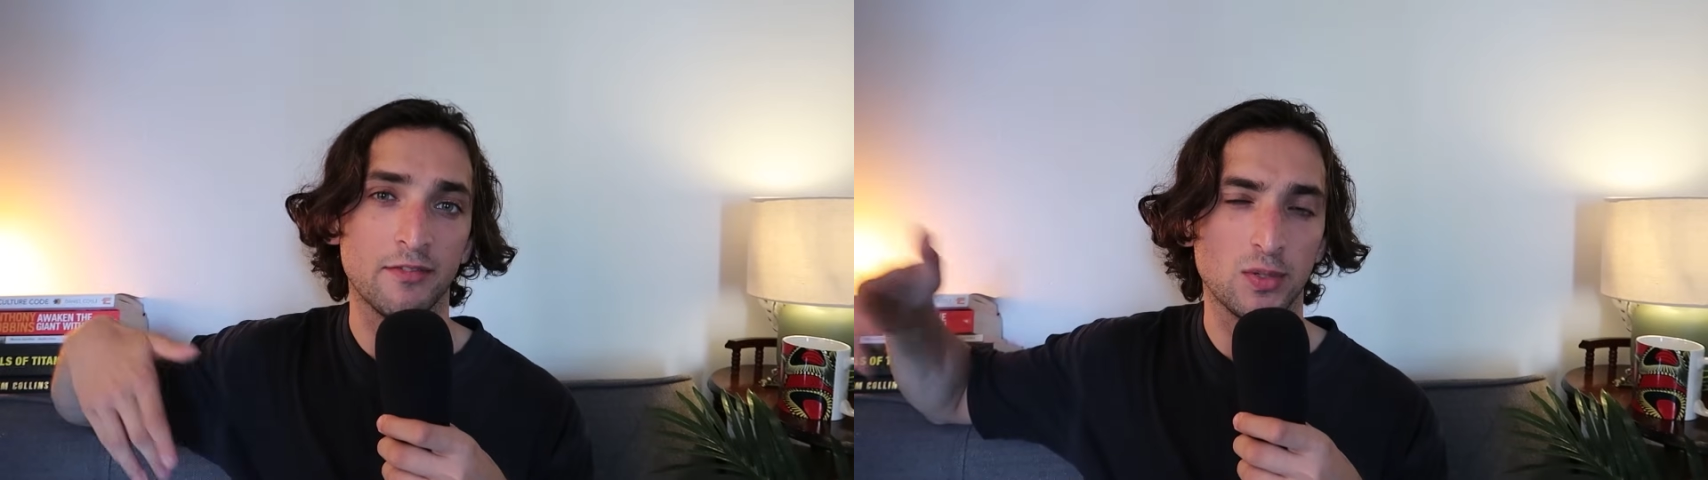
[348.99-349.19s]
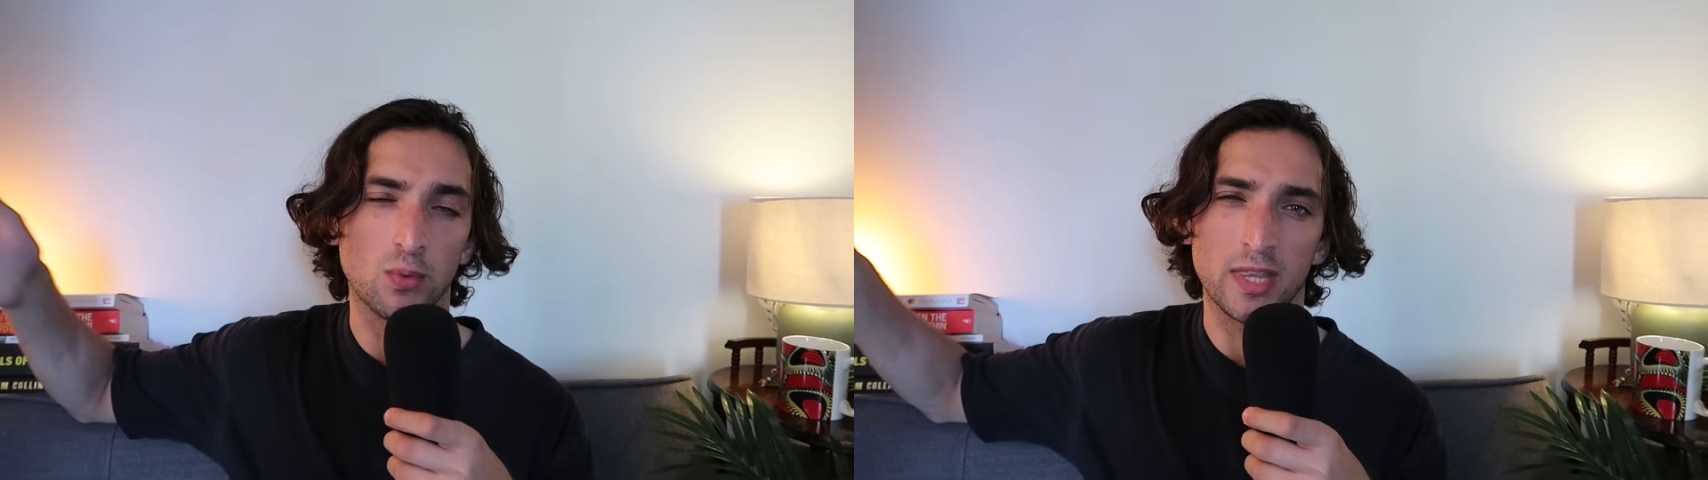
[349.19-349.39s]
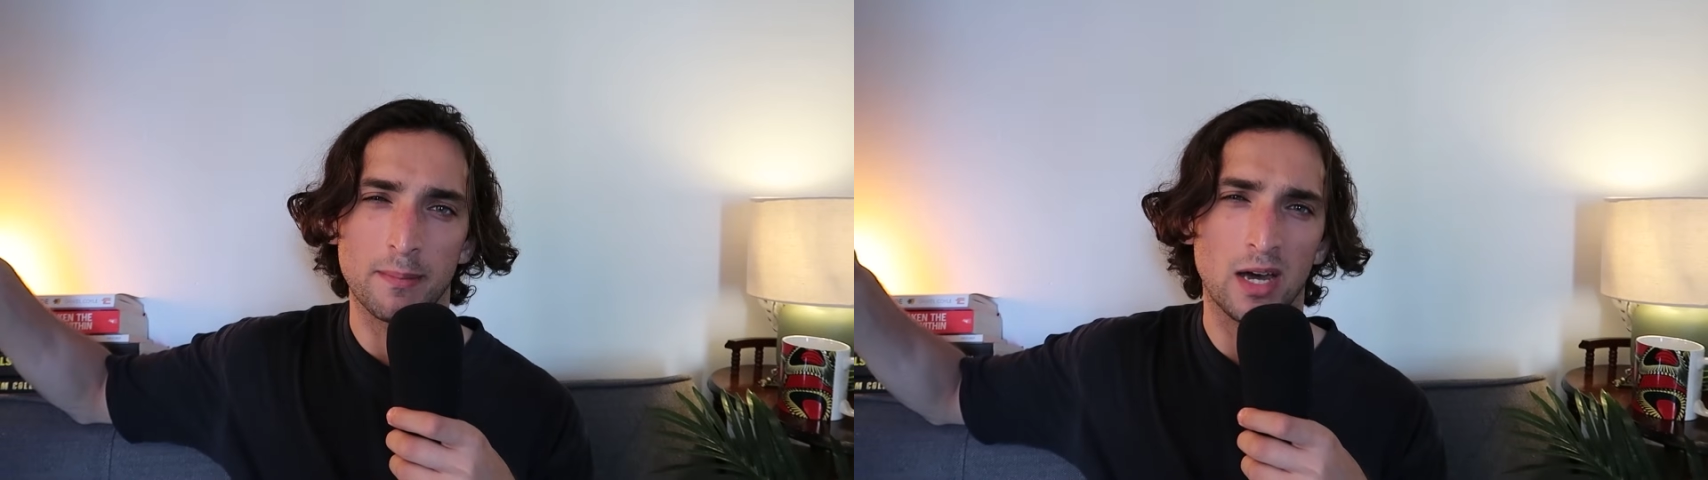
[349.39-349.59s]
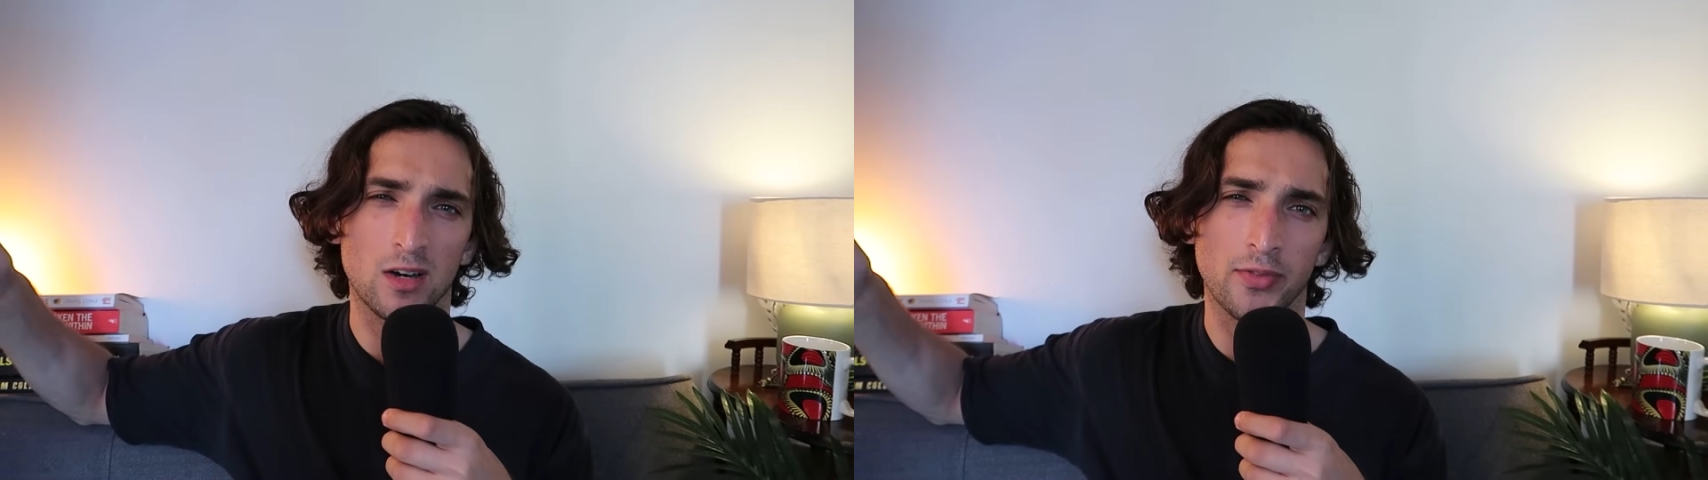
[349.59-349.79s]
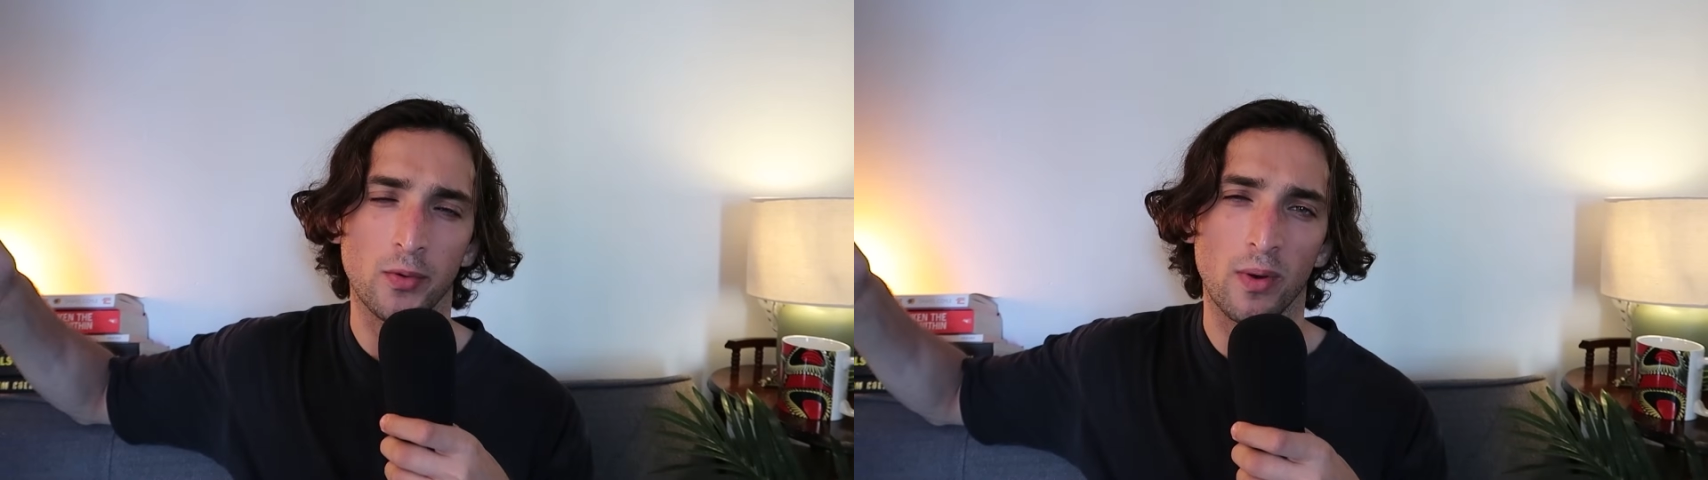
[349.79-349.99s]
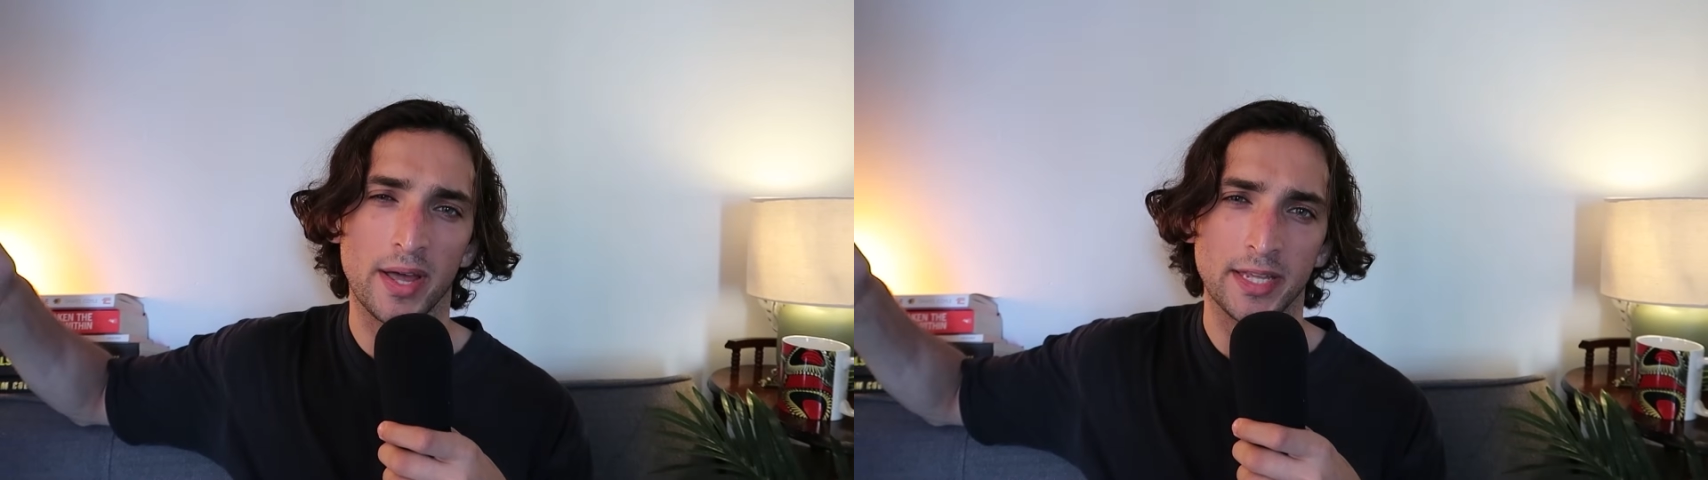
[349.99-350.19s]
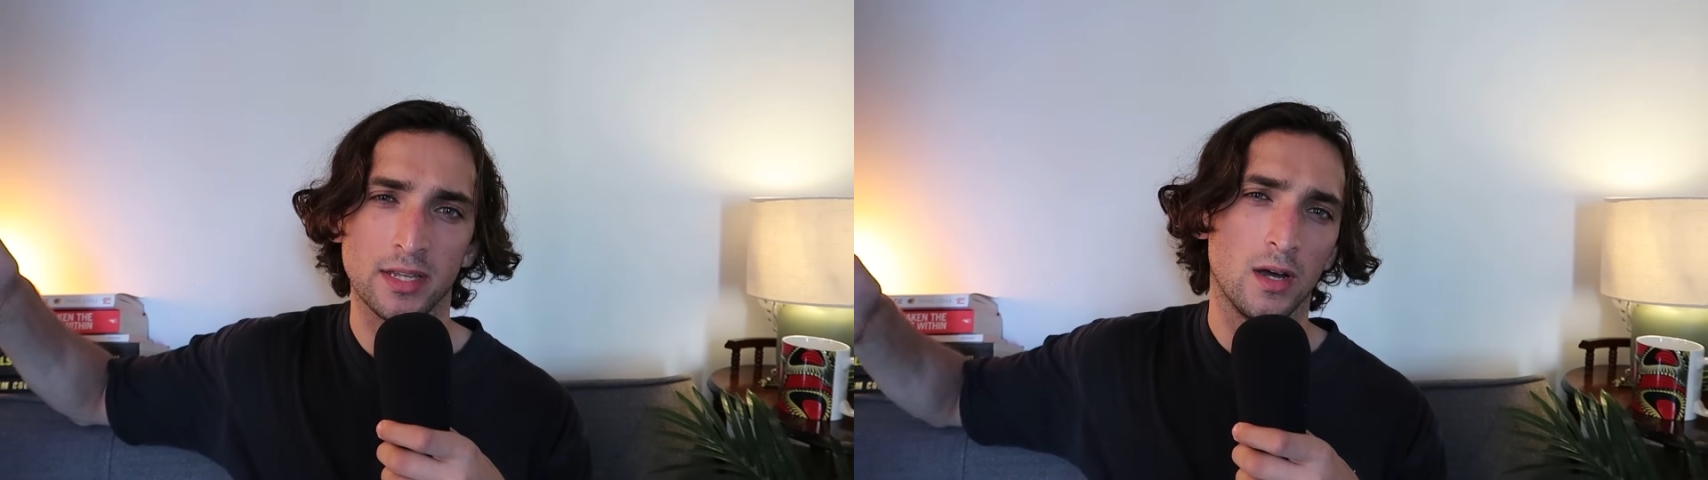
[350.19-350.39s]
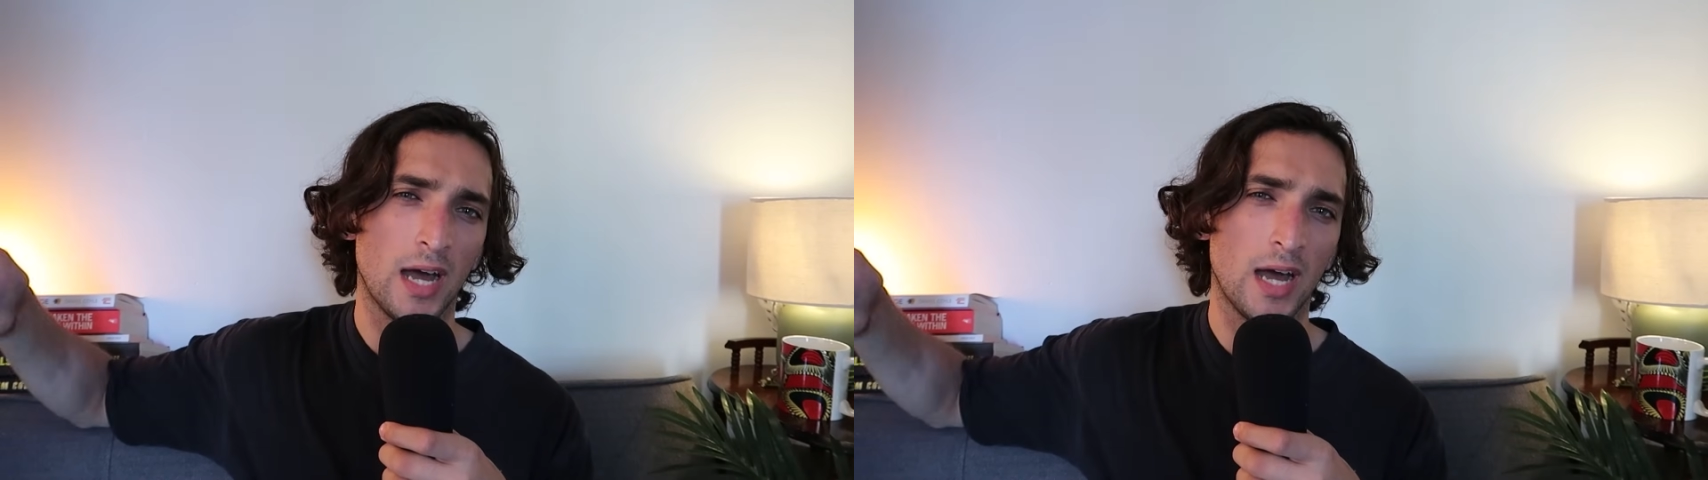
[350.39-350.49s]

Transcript: if you want them out of the way,